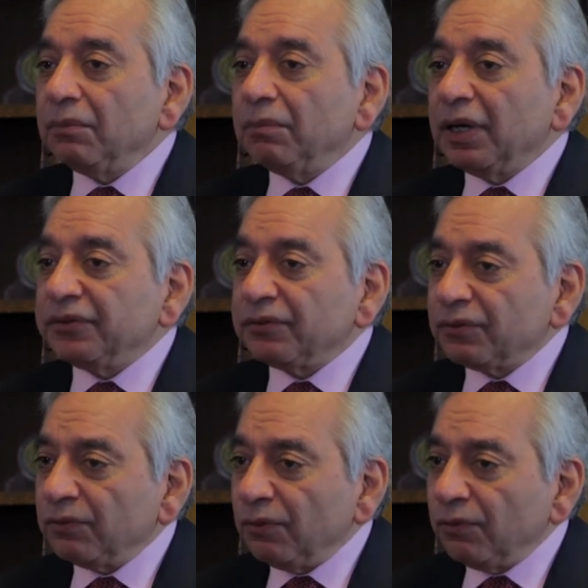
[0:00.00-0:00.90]
But
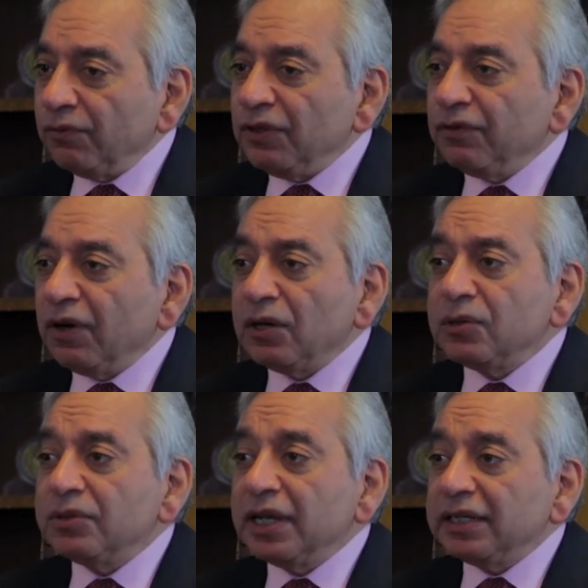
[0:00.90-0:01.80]
we
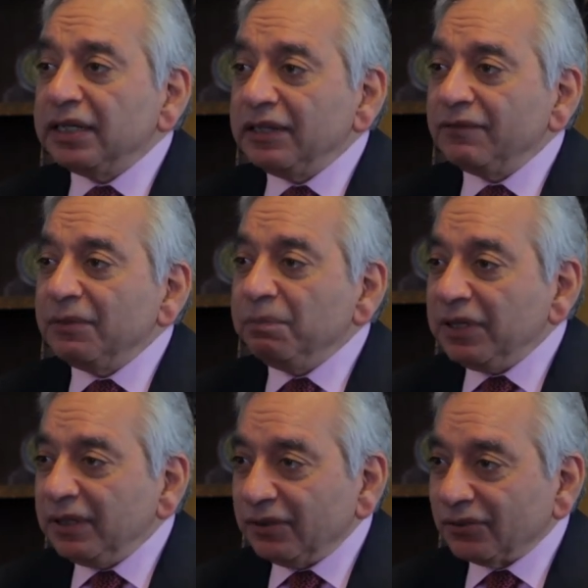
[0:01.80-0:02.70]
found that even
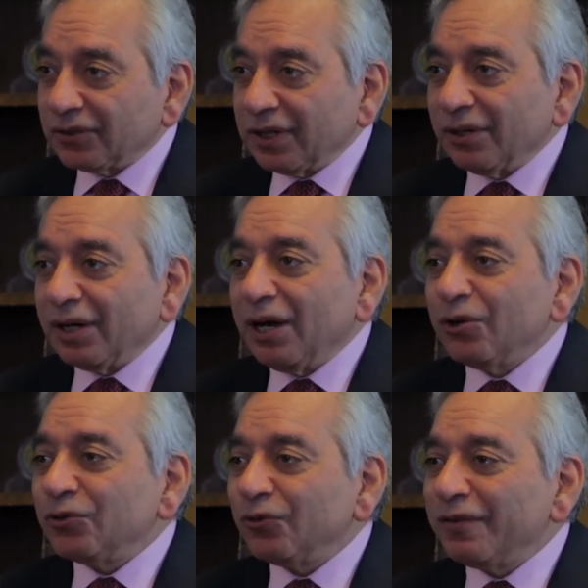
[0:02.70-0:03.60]
bees,
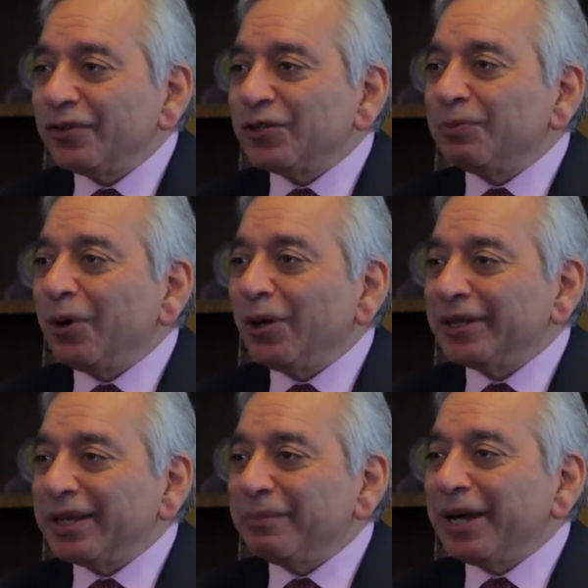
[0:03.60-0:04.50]
howsoever small
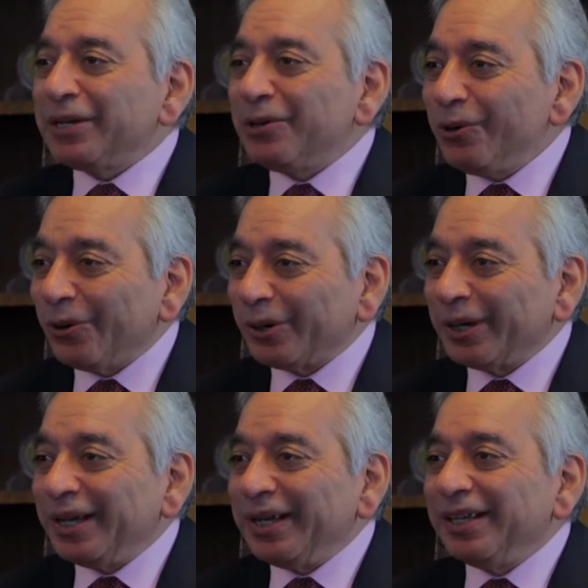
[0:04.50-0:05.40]
they might
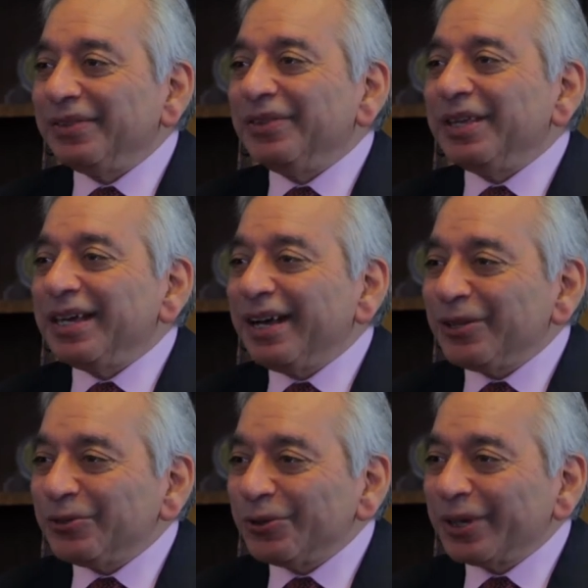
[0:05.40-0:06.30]
look, they
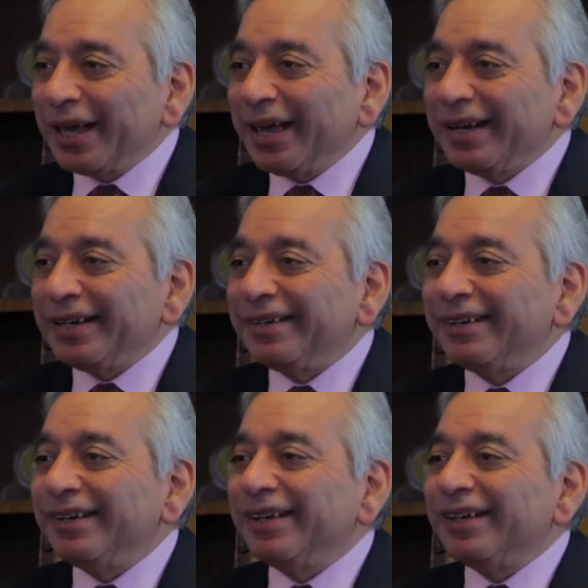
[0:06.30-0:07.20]
also can
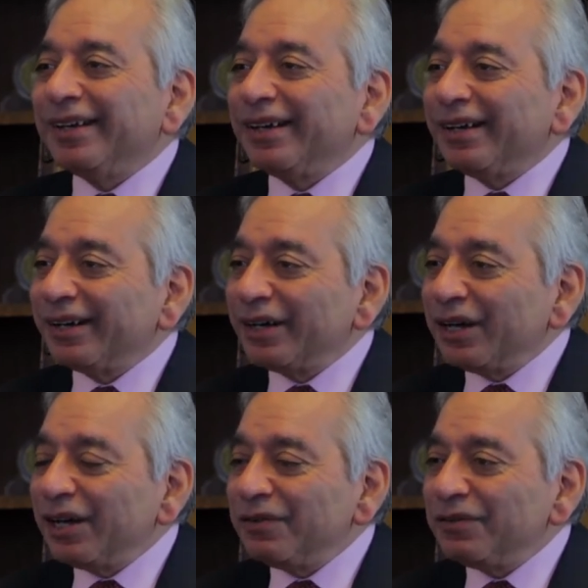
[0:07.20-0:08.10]

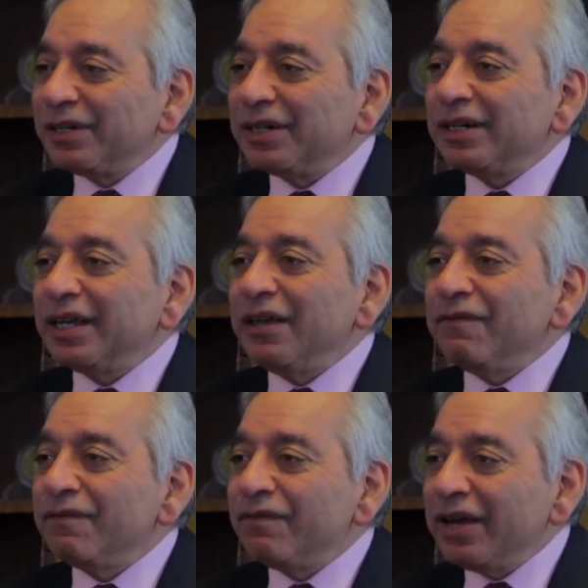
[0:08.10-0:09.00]
cover a
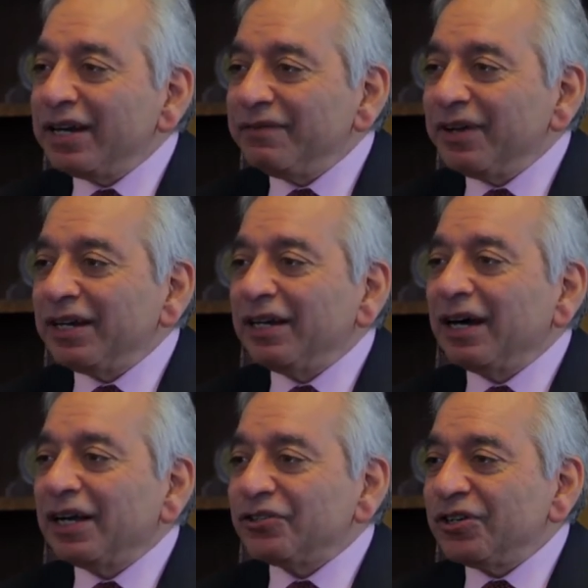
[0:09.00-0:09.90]
very, very large